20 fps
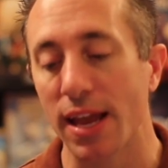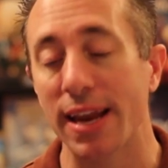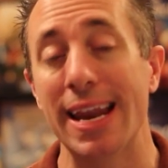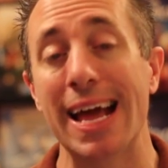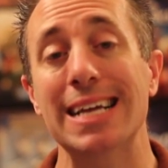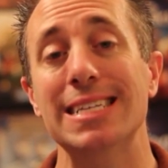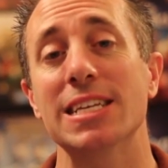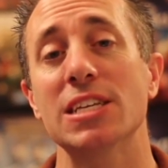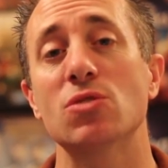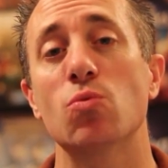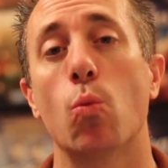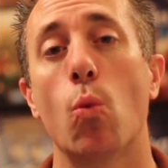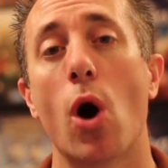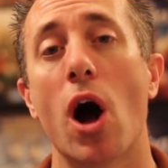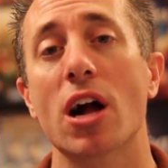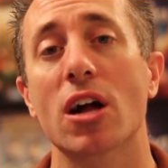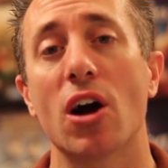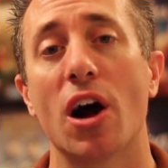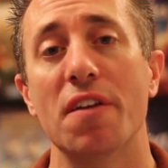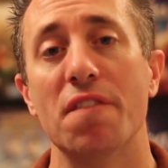Next is
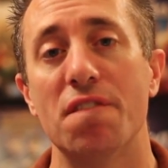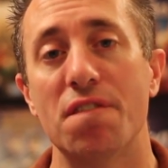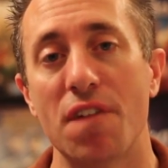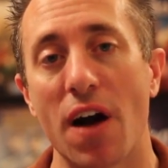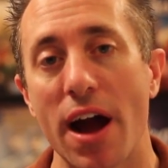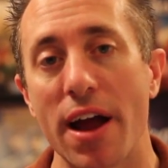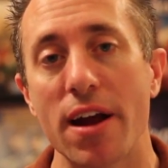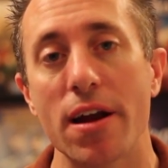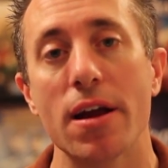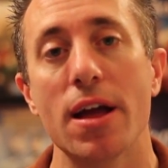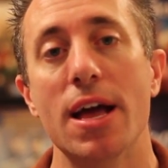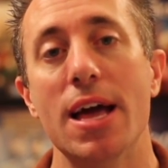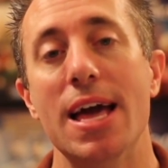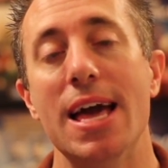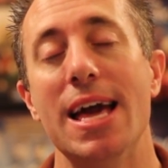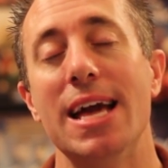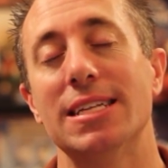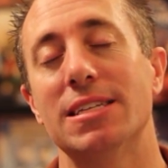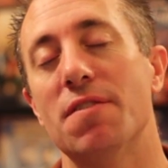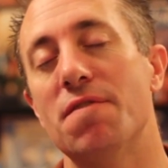Wok on Fire.
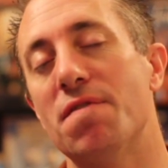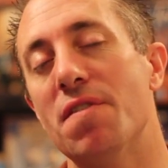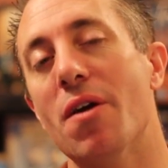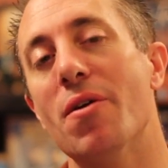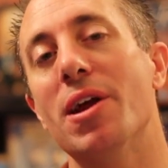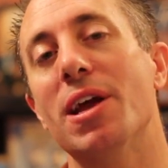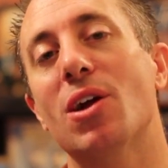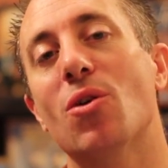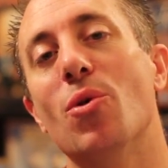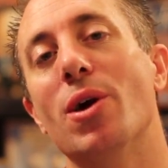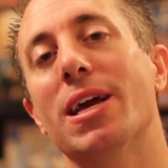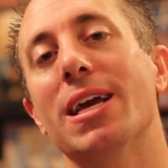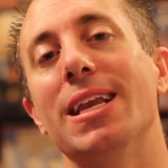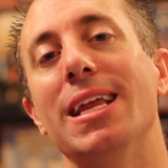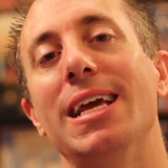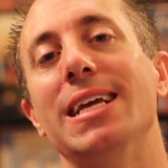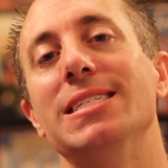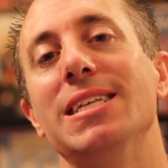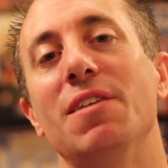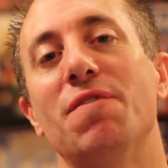It's a very quick
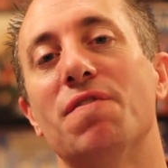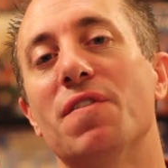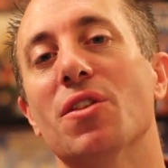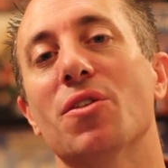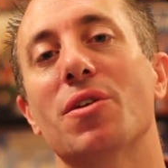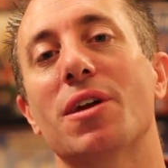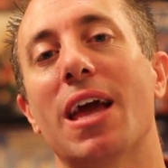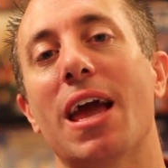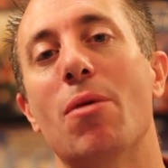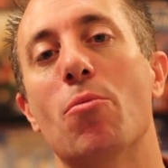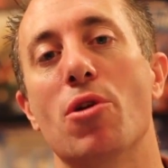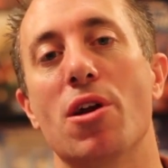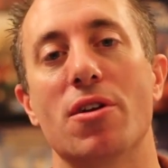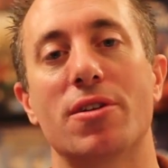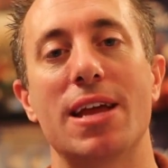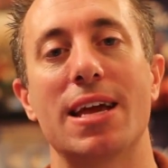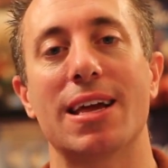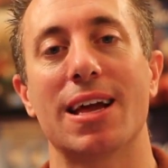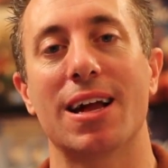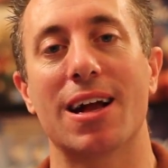and easy filler game where you're
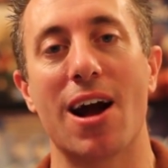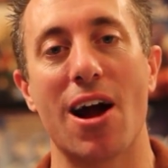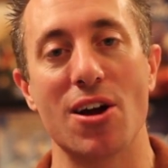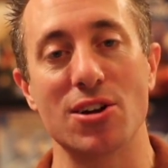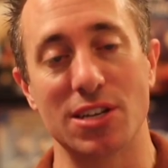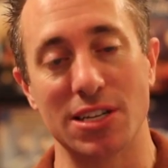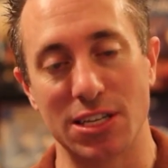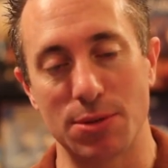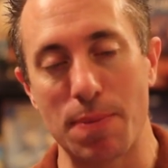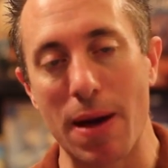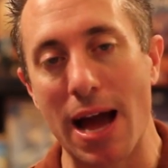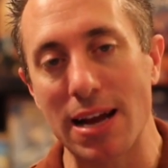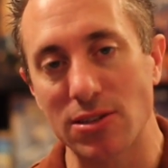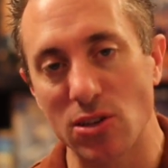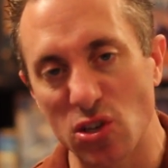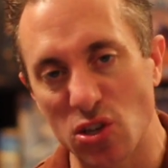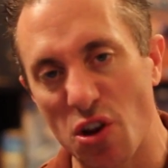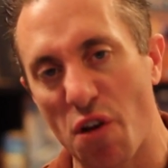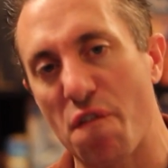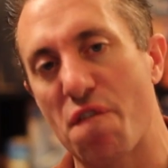taking cards and
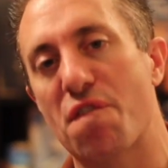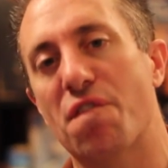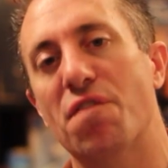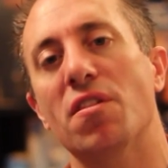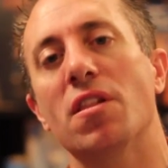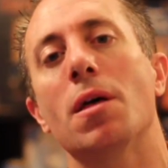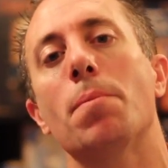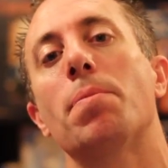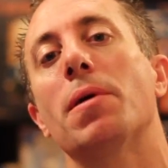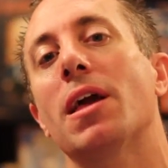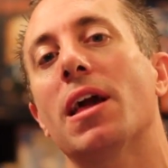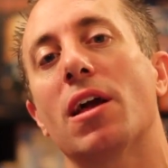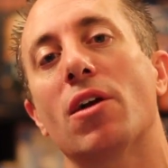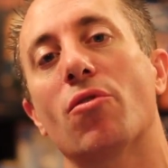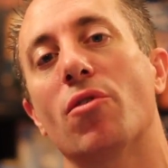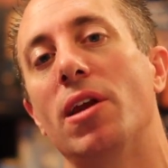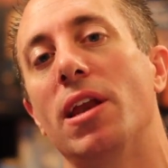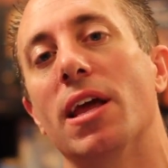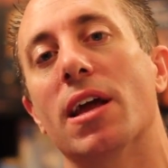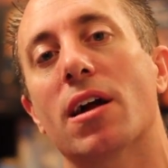spatulas and you're flipping
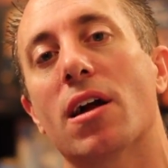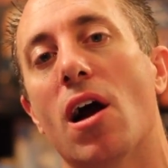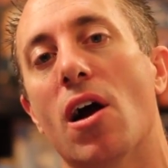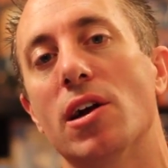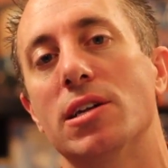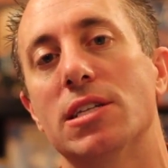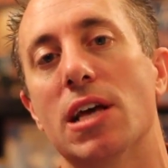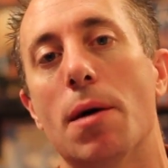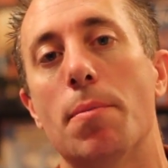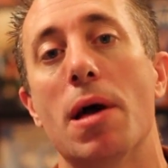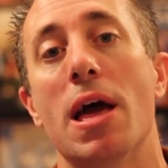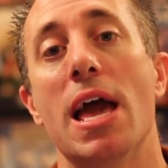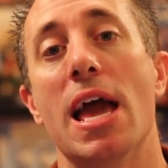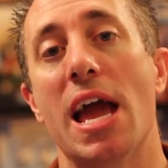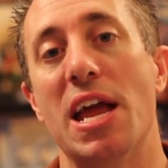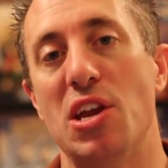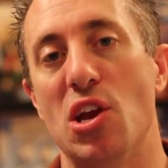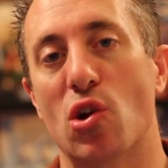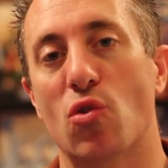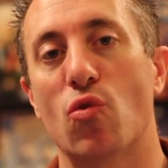ingredient cards up
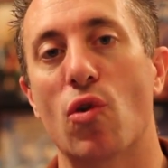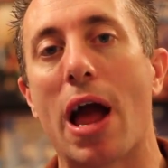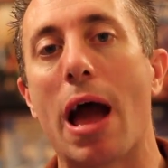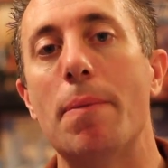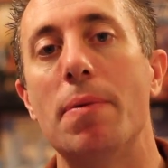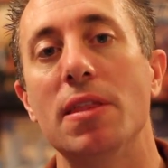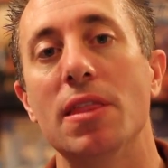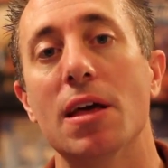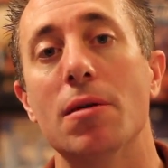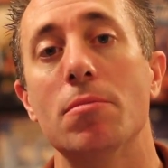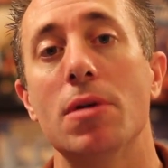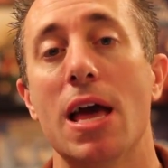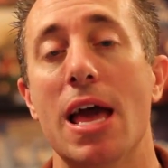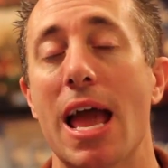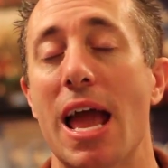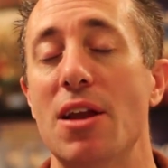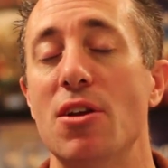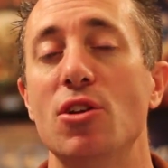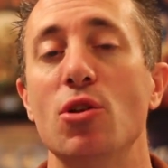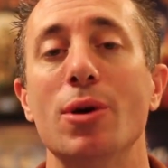and you're grabbing them
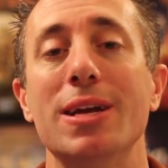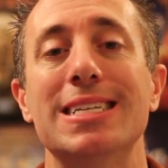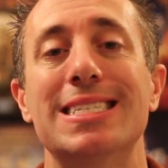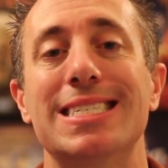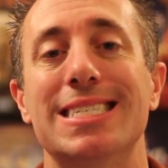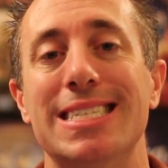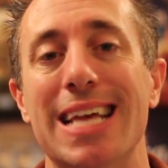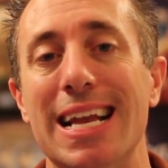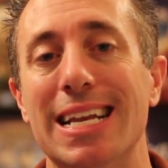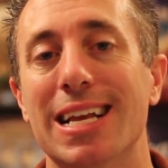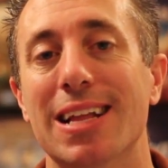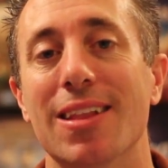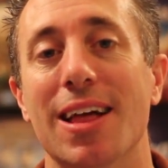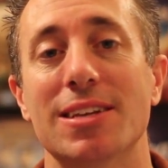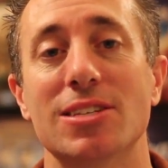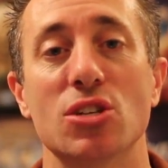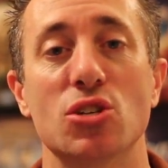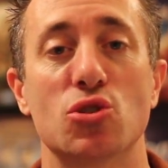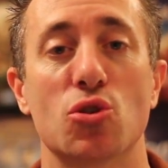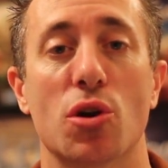and you're doing set
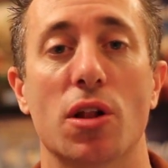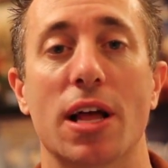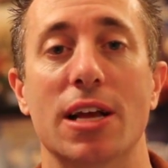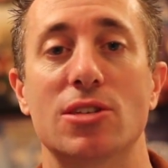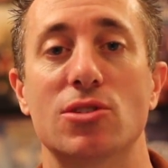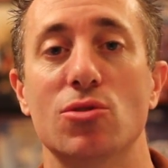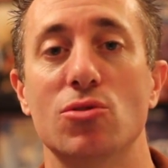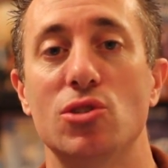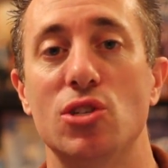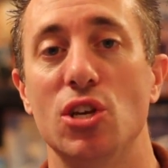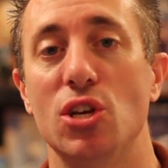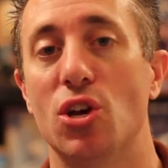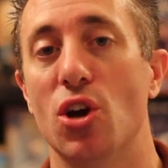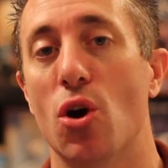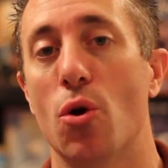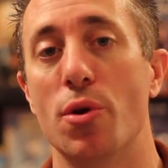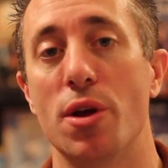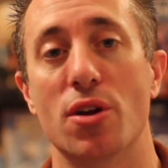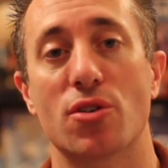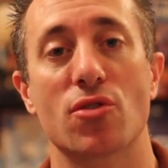collections sort of like Sushi
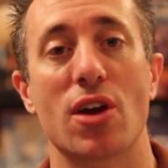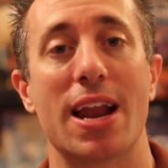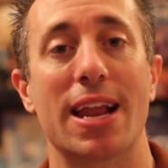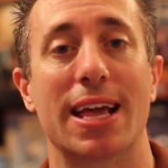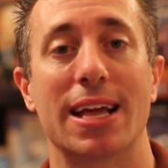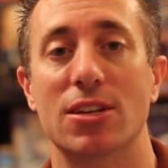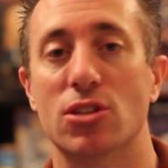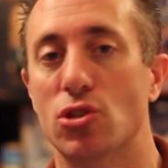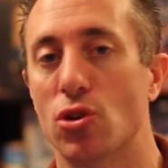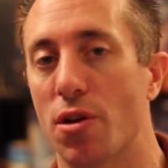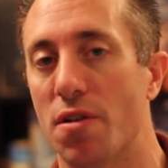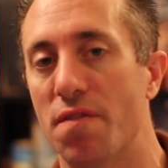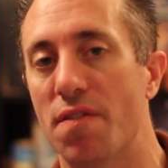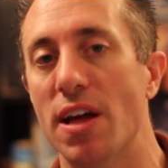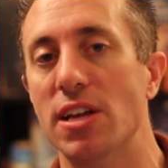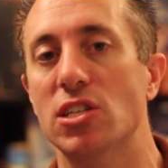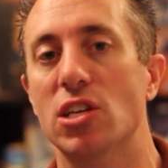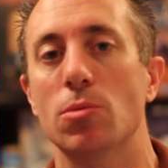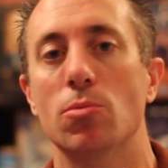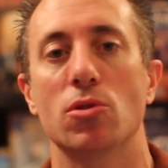Go where you're trying to get certain
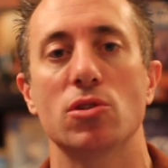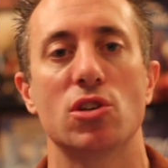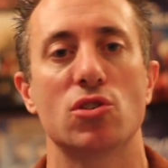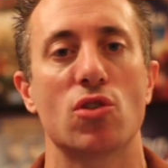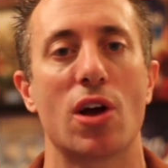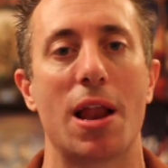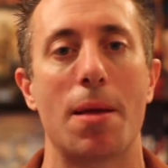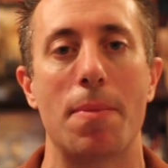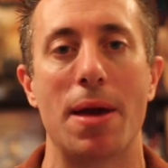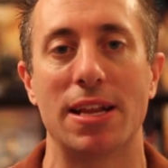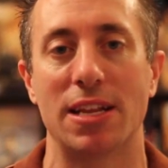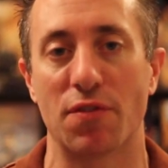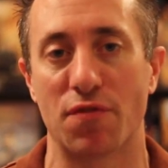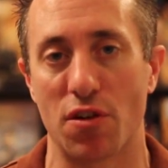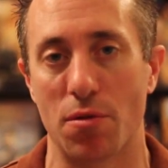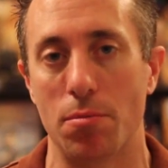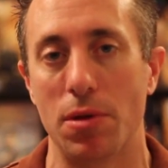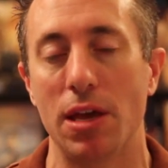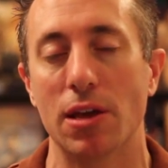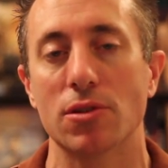vegetables, you're trying to make
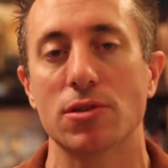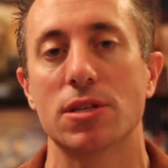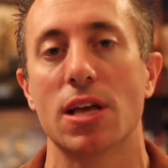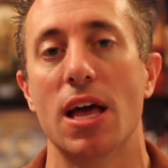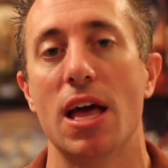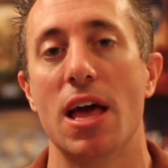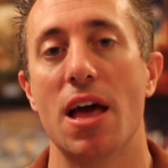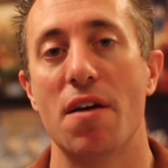different meals.